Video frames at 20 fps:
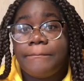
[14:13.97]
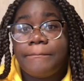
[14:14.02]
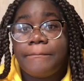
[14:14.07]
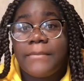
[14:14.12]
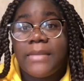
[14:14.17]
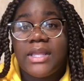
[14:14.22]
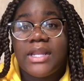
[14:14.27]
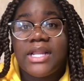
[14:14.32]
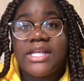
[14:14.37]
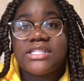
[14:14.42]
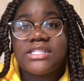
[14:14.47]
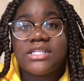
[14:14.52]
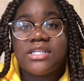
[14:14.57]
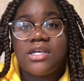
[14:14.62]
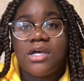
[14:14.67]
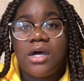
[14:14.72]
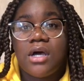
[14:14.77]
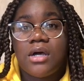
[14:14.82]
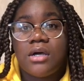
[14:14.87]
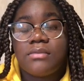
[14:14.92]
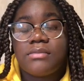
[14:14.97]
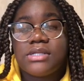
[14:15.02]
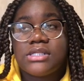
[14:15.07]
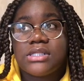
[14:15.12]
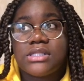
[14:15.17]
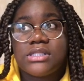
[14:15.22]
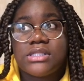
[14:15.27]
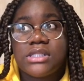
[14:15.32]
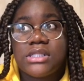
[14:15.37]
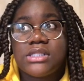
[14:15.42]
as a
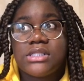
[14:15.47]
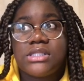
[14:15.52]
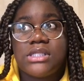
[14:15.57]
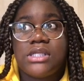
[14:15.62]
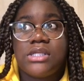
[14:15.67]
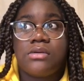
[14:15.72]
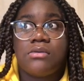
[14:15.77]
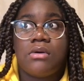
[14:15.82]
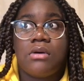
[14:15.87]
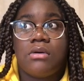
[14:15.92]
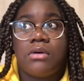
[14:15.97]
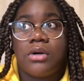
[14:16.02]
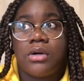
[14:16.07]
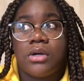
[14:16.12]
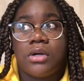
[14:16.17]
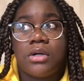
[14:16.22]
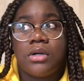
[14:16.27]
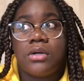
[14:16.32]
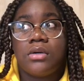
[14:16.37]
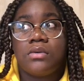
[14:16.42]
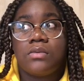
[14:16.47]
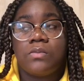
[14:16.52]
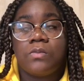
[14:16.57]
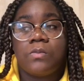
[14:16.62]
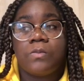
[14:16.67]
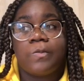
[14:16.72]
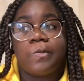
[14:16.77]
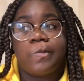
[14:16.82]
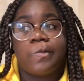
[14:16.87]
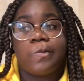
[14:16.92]
16-year-old girl,
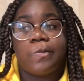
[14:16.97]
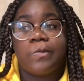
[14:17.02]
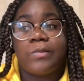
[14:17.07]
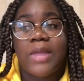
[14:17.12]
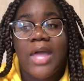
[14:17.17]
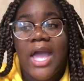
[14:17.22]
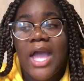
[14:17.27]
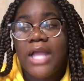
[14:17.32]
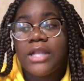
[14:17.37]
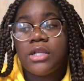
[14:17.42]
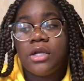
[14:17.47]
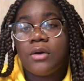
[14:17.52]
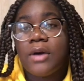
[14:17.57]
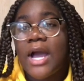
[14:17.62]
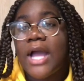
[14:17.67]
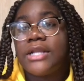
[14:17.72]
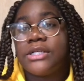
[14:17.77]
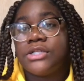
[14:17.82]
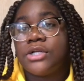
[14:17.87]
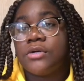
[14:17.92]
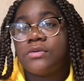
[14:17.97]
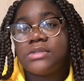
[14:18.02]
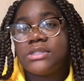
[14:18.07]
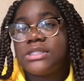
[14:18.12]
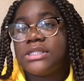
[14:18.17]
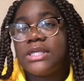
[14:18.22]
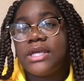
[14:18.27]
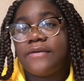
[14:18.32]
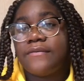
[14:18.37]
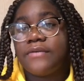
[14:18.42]
I know I don't
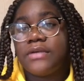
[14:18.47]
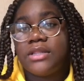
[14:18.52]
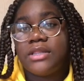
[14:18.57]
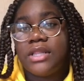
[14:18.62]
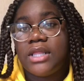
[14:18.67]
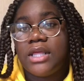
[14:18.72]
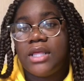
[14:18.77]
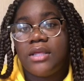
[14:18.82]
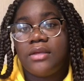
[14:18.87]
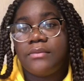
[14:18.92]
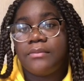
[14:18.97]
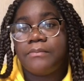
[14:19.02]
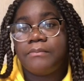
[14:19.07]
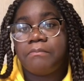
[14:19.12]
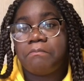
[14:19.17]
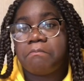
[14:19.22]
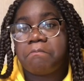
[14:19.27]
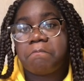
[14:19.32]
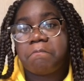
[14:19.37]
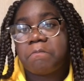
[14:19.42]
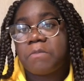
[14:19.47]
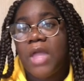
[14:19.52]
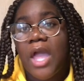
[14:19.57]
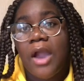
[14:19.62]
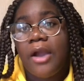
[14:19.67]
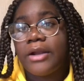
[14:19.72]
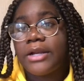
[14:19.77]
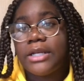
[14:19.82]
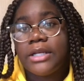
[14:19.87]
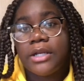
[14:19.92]
see everything. I
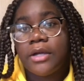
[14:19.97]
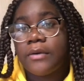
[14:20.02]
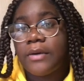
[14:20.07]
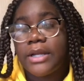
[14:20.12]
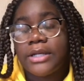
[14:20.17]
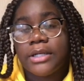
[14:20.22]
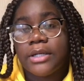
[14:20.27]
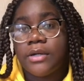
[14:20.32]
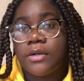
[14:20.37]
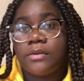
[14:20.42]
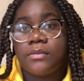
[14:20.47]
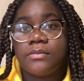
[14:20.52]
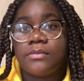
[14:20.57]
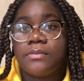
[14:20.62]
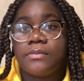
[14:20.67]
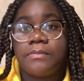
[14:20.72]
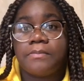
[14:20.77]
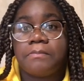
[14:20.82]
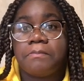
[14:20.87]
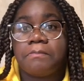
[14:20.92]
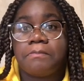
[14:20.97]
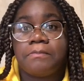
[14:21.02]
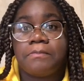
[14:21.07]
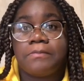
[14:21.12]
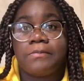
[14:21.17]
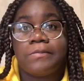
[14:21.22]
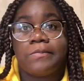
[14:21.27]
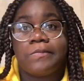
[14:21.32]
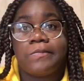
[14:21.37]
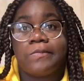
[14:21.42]
already know I don't.
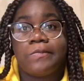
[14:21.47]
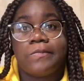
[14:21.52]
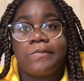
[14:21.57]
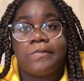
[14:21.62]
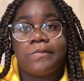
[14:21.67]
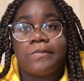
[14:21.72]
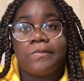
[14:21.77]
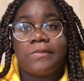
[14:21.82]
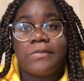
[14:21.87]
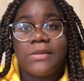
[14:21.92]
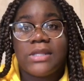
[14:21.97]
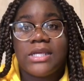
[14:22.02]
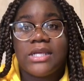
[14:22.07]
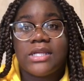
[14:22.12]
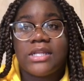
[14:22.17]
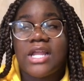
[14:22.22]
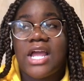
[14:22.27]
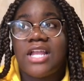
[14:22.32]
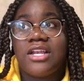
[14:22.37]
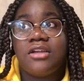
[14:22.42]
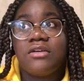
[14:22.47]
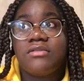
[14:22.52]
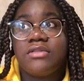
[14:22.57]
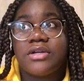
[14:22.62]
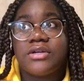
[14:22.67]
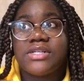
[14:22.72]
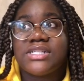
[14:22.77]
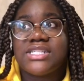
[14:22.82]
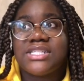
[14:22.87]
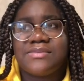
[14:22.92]
And I know
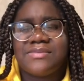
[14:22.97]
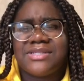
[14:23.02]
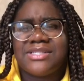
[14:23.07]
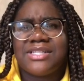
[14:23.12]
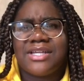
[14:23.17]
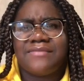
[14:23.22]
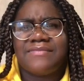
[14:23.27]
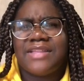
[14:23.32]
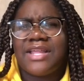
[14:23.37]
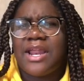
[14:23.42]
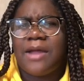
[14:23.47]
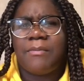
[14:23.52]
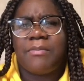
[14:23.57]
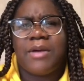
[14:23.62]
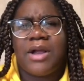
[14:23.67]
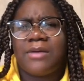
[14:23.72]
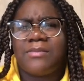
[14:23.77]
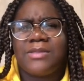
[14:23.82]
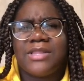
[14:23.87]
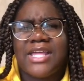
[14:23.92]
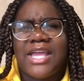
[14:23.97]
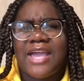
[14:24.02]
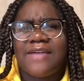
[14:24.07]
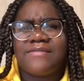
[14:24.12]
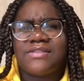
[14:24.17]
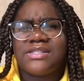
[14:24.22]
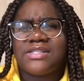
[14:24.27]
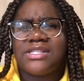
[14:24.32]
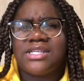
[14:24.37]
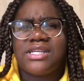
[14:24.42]
there is some stuff that I probably
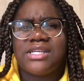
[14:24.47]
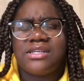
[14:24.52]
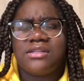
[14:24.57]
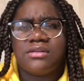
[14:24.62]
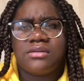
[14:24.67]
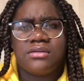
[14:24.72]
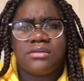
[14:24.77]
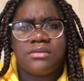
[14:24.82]
haven't seen.